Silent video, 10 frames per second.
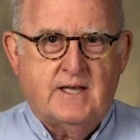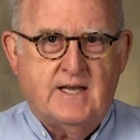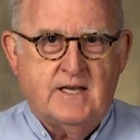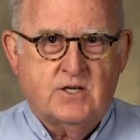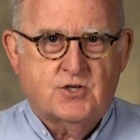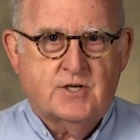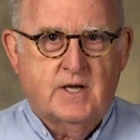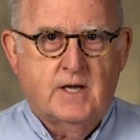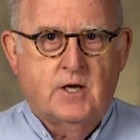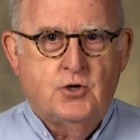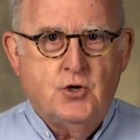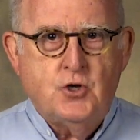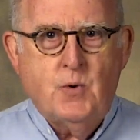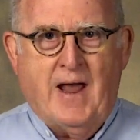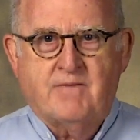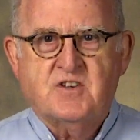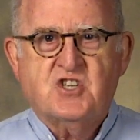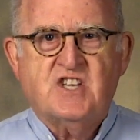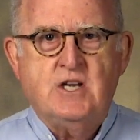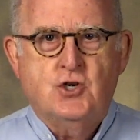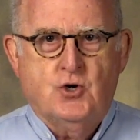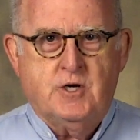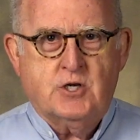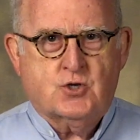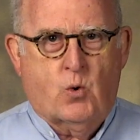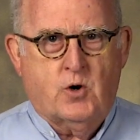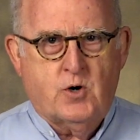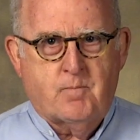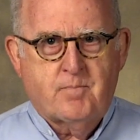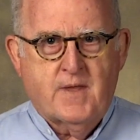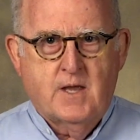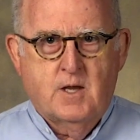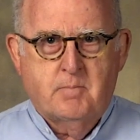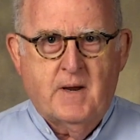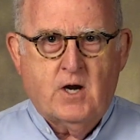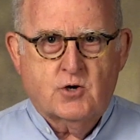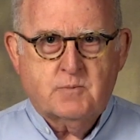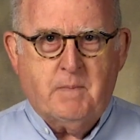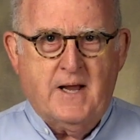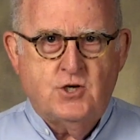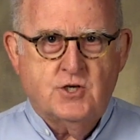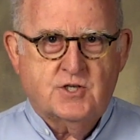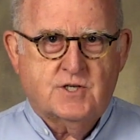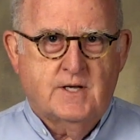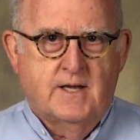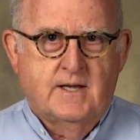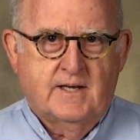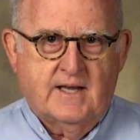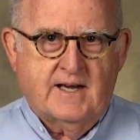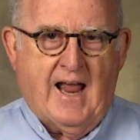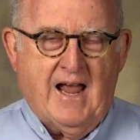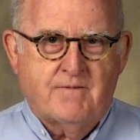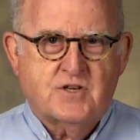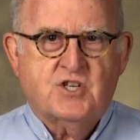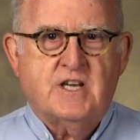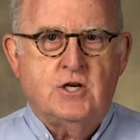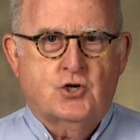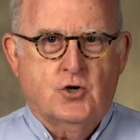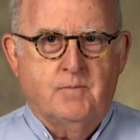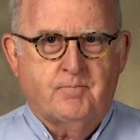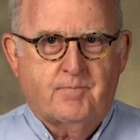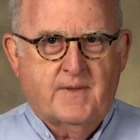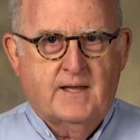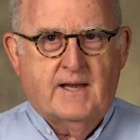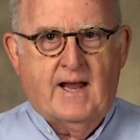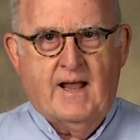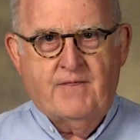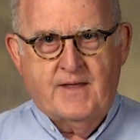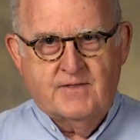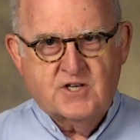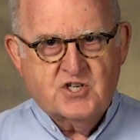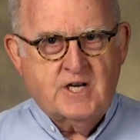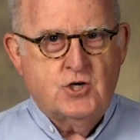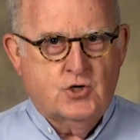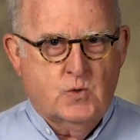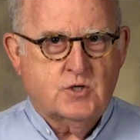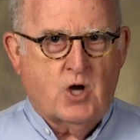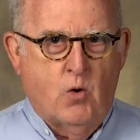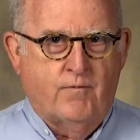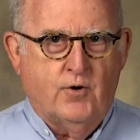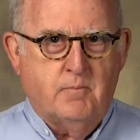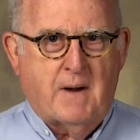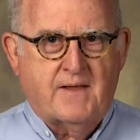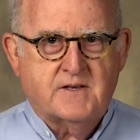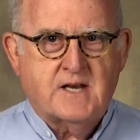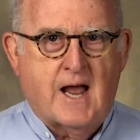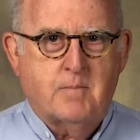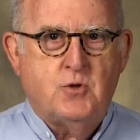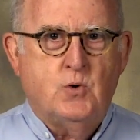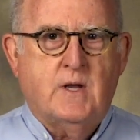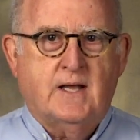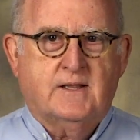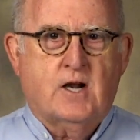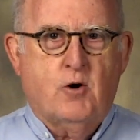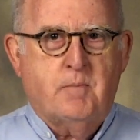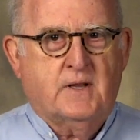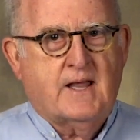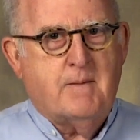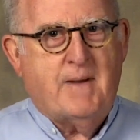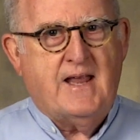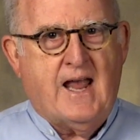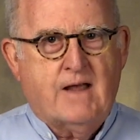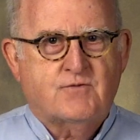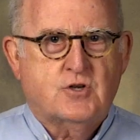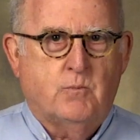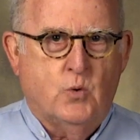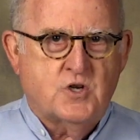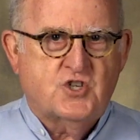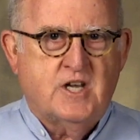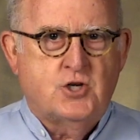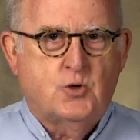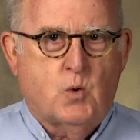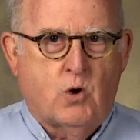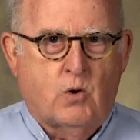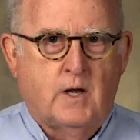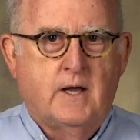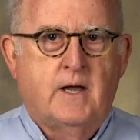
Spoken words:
is, do you have a seizure disorder? Because patients can have a seizure and then the seizure is over by the time you get there, but they may have some residual